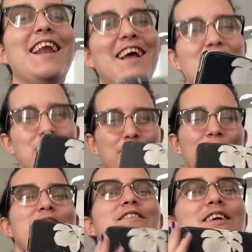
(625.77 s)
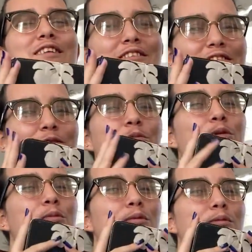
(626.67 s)
Knife Point and Sons of the
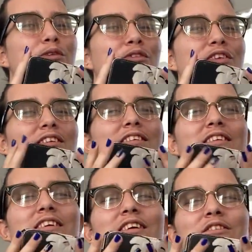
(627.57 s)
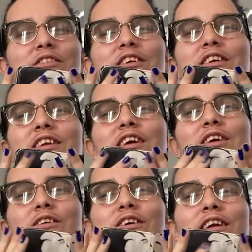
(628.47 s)
Pope are most definitely
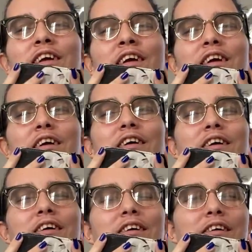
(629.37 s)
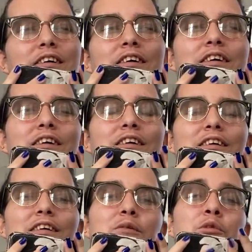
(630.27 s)
on here. Uh,
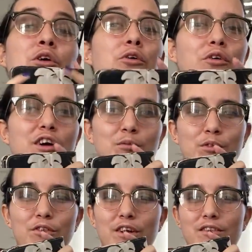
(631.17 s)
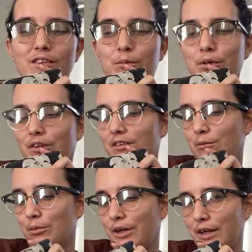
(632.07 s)
let me go grab the rest of the books
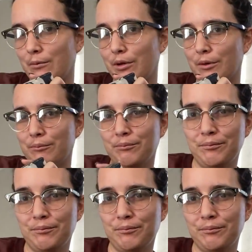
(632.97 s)
and bring them up.